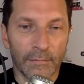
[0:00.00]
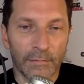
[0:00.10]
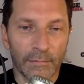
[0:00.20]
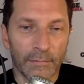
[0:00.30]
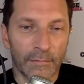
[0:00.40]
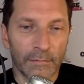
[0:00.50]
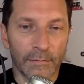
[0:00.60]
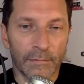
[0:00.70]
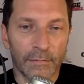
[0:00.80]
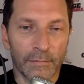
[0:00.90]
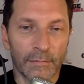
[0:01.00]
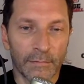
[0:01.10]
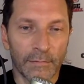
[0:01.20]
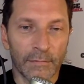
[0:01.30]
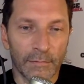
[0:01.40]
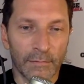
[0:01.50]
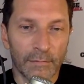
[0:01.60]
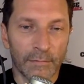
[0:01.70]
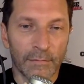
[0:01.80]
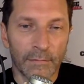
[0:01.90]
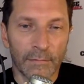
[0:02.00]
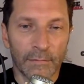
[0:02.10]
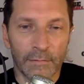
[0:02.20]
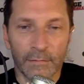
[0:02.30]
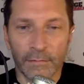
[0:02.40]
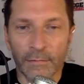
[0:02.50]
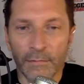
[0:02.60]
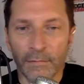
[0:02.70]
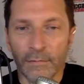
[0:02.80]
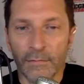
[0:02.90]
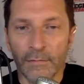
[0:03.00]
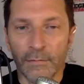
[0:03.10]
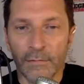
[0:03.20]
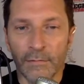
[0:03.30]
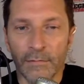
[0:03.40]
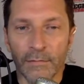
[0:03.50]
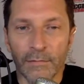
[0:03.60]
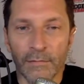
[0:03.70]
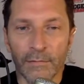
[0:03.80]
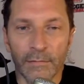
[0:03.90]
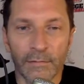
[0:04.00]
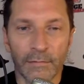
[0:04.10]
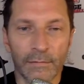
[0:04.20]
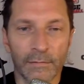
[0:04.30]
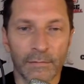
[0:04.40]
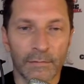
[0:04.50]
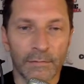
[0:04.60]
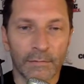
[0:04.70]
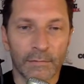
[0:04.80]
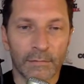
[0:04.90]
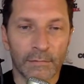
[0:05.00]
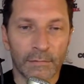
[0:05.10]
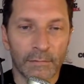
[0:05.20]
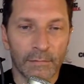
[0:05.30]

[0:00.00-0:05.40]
(silent)